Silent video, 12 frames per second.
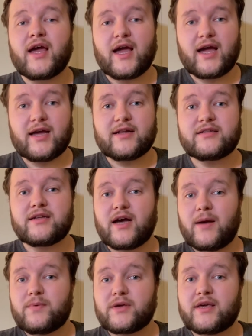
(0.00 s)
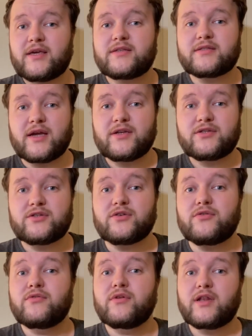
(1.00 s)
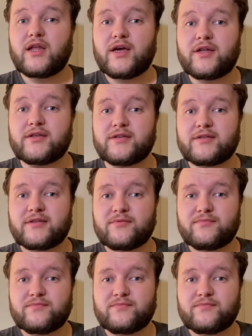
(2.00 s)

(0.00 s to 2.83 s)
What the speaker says: and upper Key Stage 2 learners.